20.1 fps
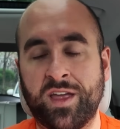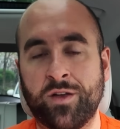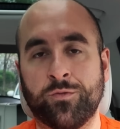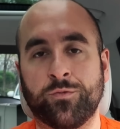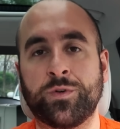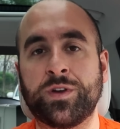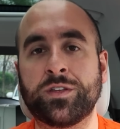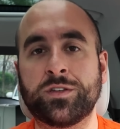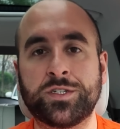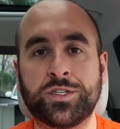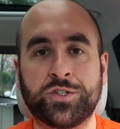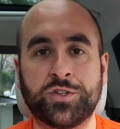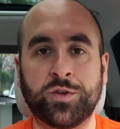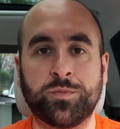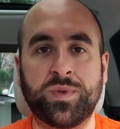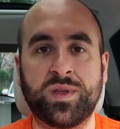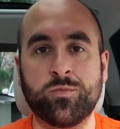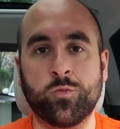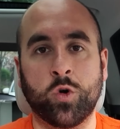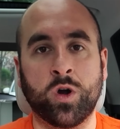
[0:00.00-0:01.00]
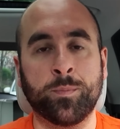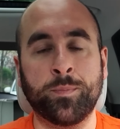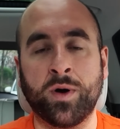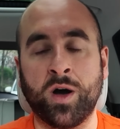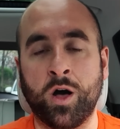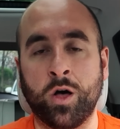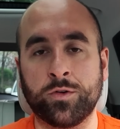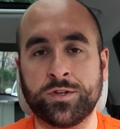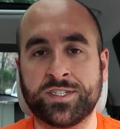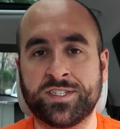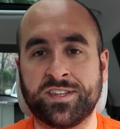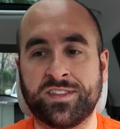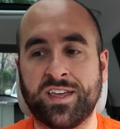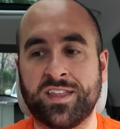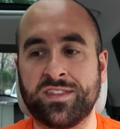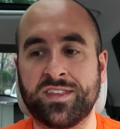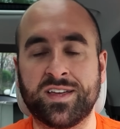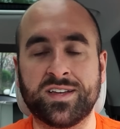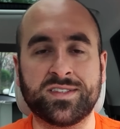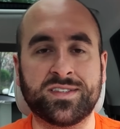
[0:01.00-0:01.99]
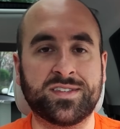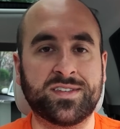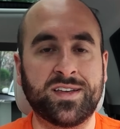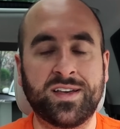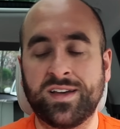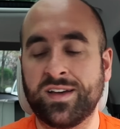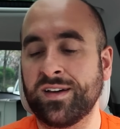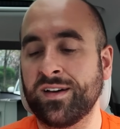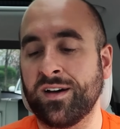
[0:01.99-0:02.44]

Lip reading: it really should be more polished than this.